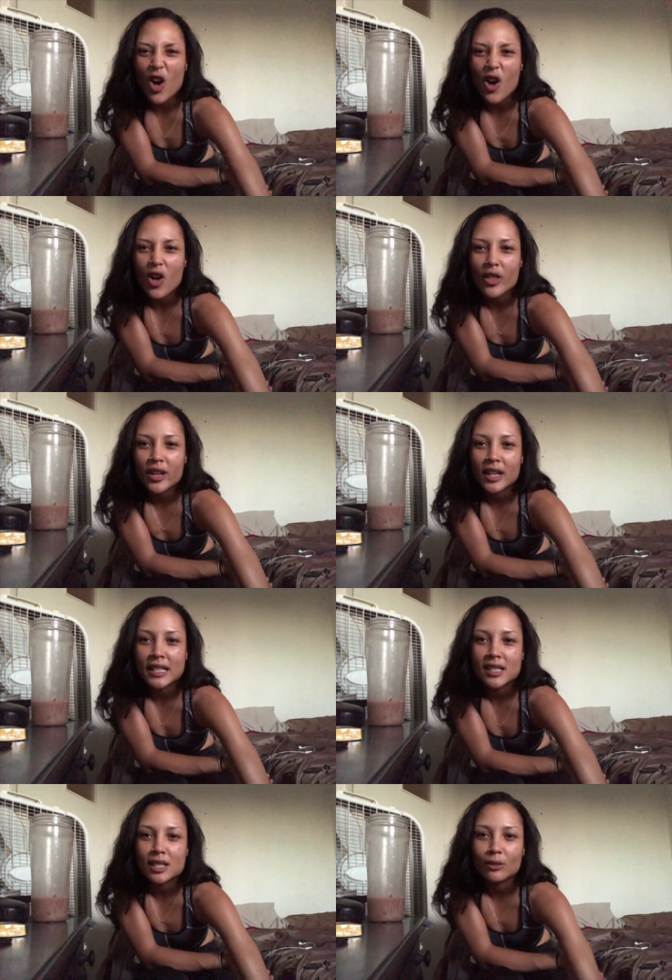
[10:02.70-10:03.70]
all there
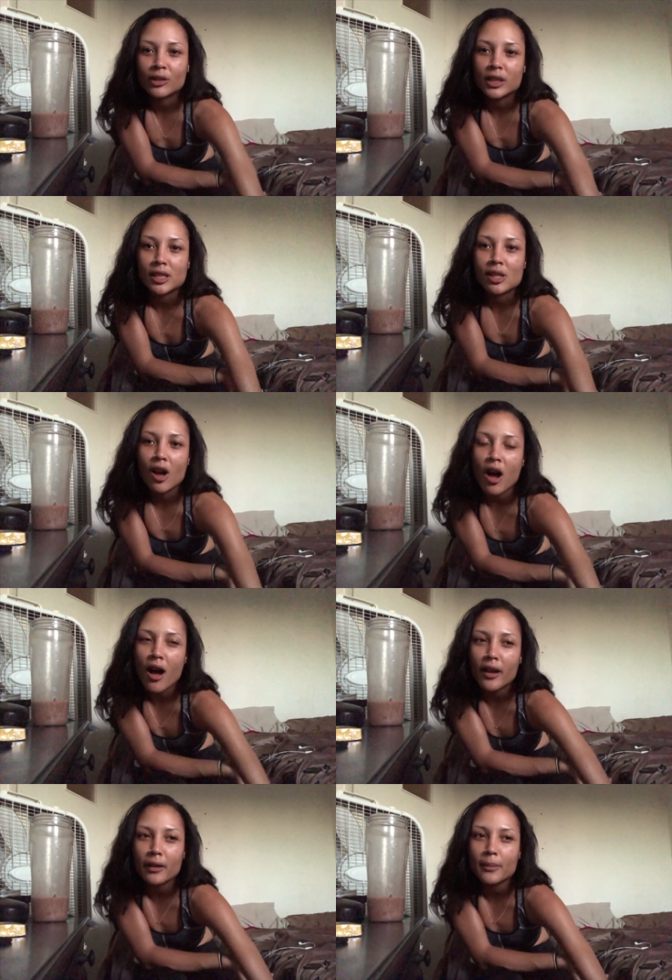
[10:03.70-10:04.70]
is to really
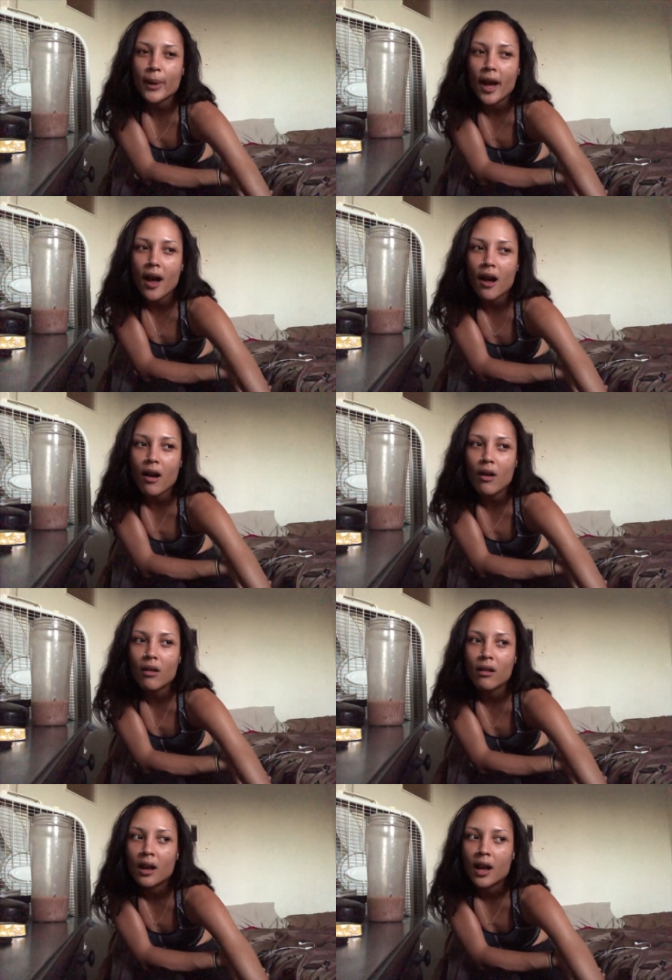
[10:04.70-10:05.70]
talk about.